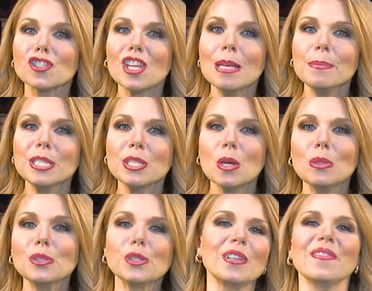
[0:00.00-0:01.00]

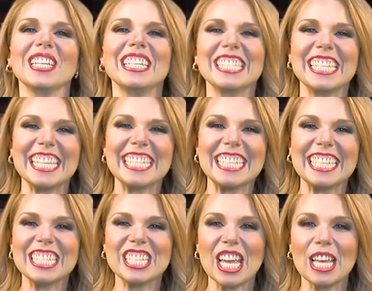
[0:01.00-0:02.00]
gemstone trivia,
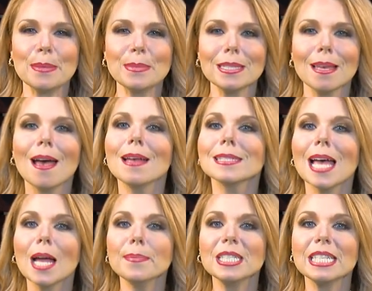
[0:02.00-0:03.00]
GSN Gems.
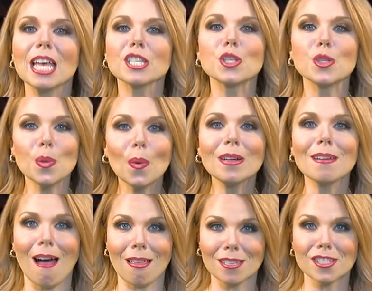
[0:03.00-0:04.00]
Time to test your
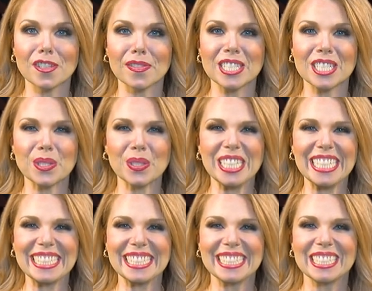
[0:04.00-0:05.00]
knowledge of citrine.